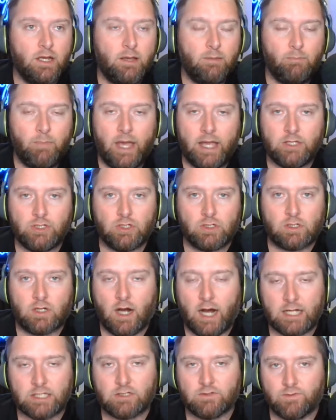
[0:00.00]
major
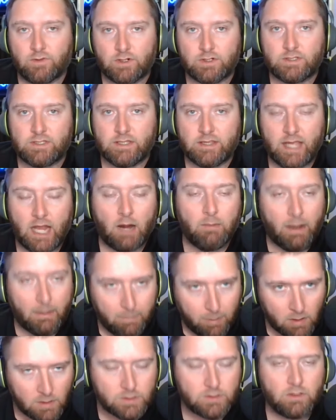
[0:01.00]
controversy there. My
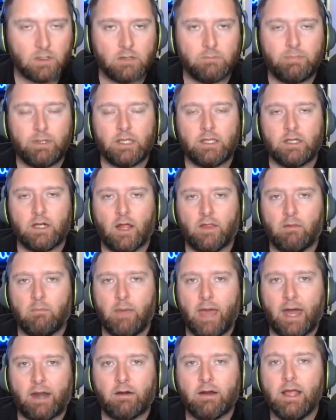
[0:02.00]
personal opinion on the
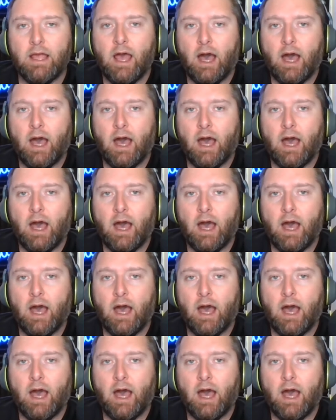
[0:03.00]
matter.